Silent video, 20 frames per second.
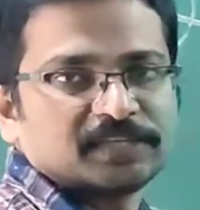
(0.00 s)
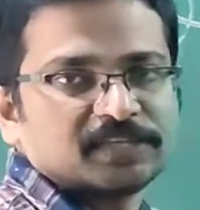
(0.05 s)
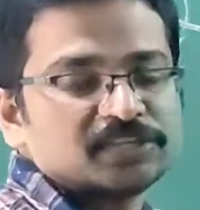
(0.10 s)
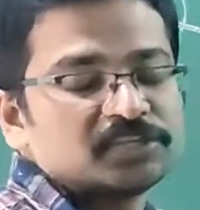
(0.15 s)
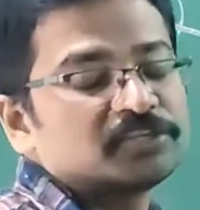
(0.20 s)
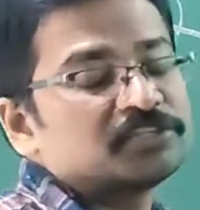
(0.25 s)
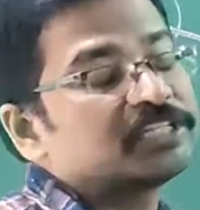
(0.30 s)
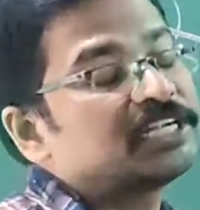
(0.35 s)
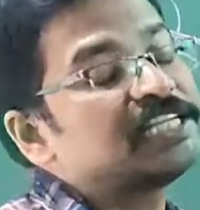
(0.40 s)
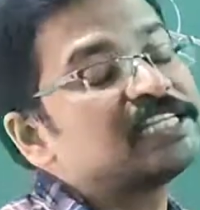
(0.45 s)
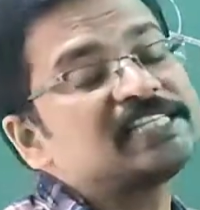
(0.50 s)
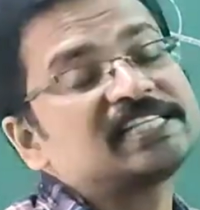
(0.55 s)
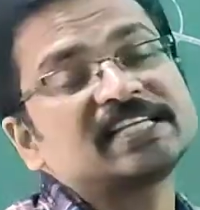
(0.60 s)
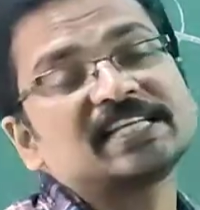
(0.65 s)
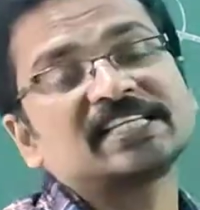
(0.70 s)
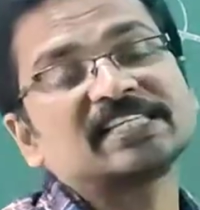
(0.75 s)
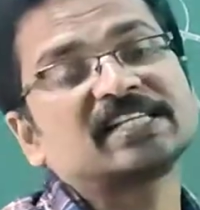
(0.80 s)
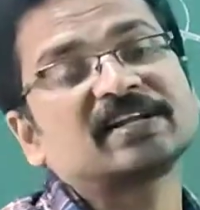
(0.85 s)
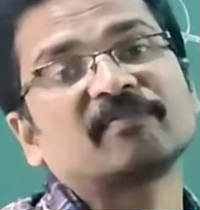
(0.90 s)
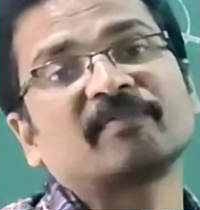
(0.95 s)
So that is
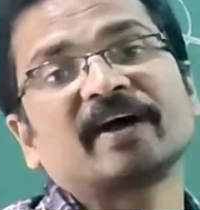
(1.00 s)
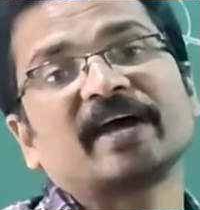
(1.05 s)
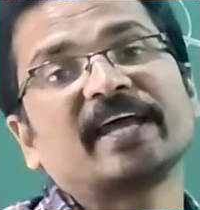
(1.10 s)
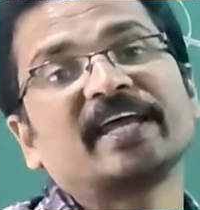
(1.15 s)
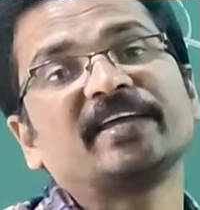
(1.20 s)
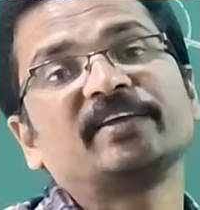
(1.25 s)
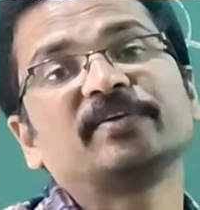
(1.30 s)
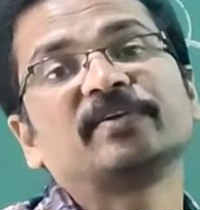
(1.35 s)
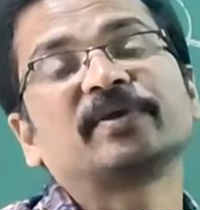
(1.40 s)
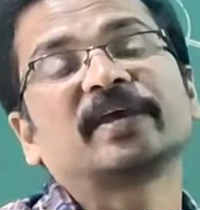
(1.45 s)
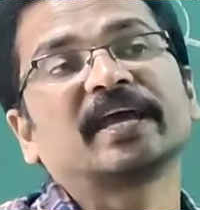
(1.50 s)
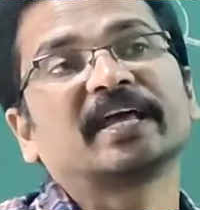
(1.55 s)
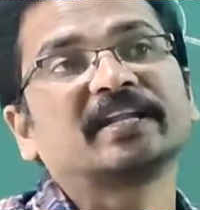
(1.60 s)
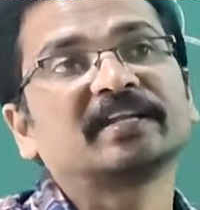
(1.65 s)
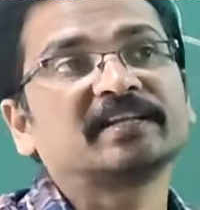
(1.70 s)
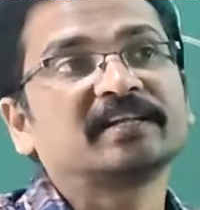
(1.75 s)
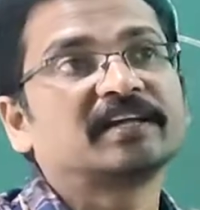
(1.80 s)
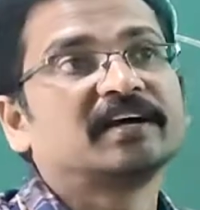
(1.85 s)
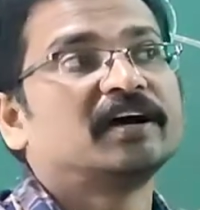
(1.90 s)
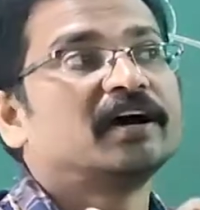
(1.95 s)
the reason why you
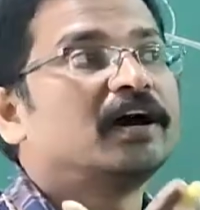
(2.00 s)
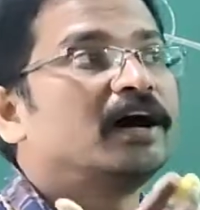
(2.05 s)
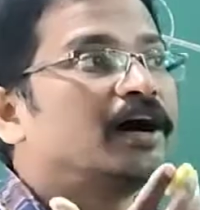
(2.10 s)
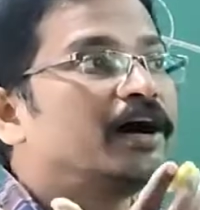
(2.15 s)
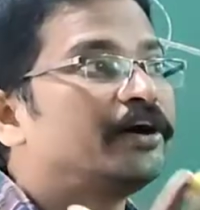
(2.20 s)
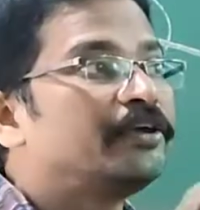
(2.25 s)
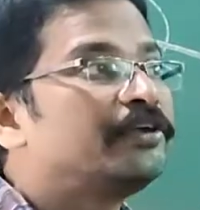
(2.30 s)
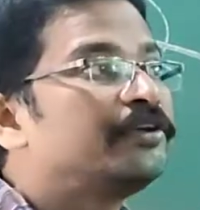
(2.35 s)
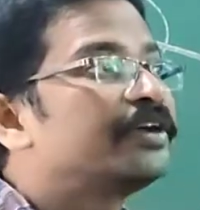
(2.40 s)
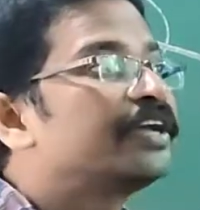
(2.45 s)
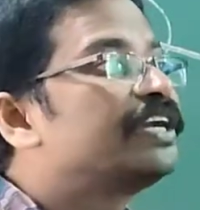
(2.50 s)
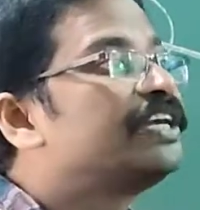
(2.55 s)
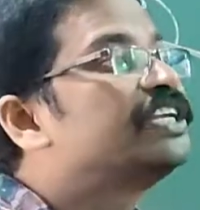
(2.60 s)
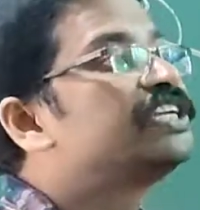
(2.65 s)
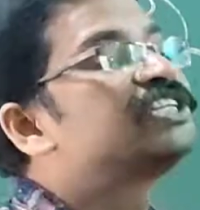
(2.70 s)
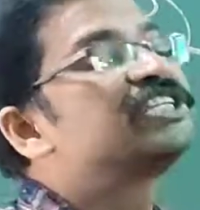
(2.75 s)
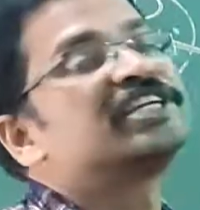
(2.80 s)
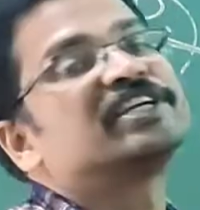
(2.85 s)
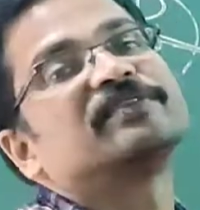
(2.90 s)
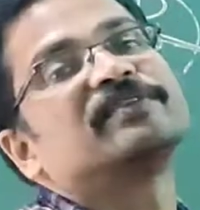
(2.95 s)
can
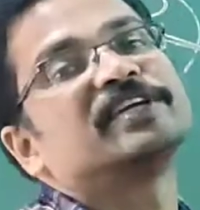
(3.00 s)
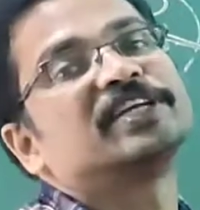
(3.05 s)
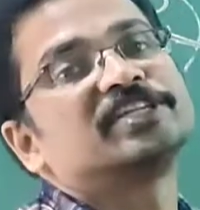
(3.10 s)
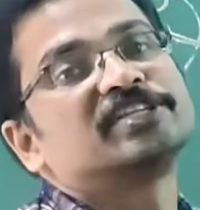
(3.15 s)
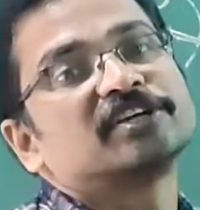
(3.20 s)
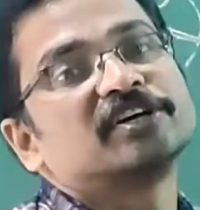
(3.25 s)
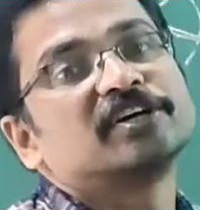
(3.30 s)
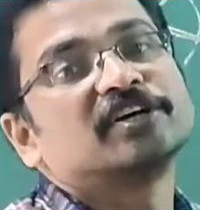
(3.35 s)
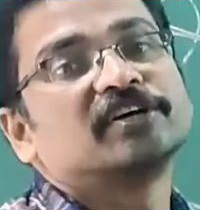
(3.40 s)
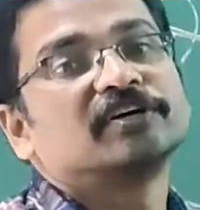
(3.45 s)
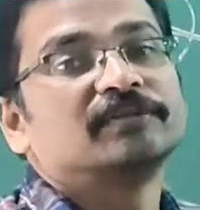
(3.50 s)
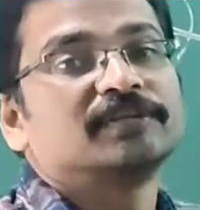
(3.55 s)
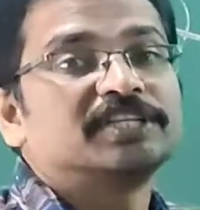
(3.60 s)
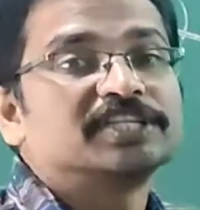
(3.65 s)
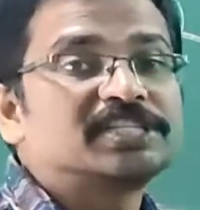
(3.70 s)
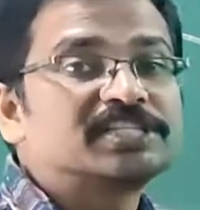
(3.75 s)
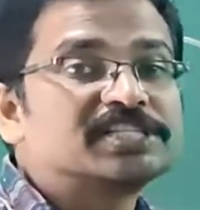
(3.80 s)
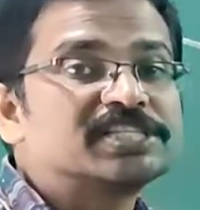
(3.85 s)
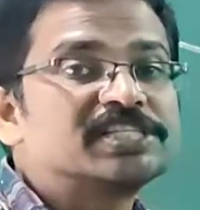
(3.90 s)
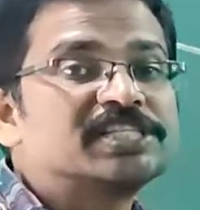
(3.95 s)
distinguish.
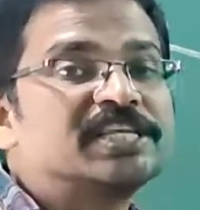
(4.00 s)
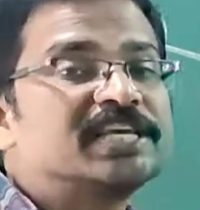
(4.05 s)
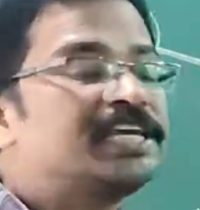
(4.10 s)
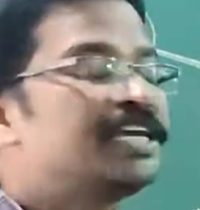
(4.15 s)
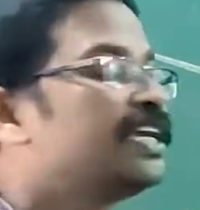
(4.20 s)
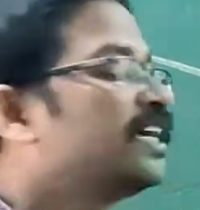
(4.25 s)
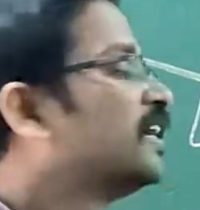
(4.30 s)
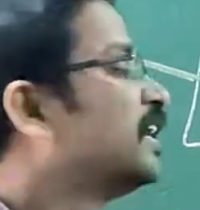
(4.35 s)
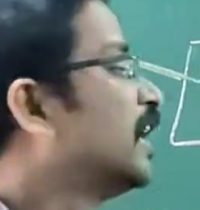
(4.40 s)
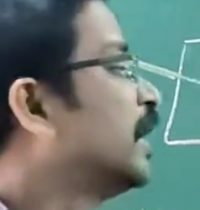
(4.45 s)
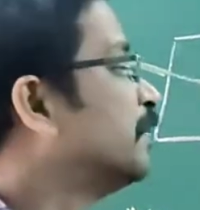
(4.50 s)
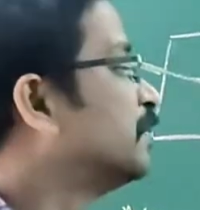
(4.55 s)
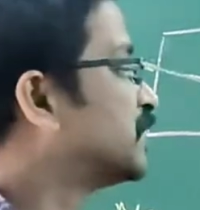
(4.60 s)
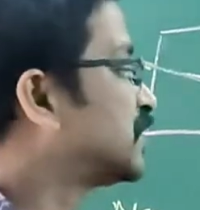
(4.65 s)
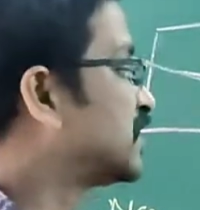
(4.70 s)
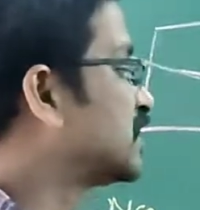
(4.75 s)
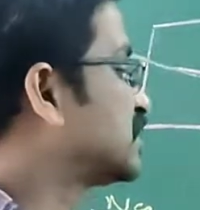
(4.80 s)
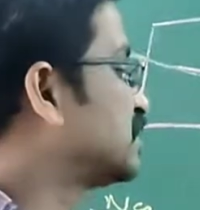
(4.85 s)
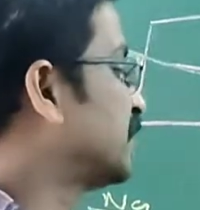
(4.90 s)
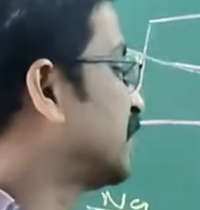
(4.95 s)
This is the emission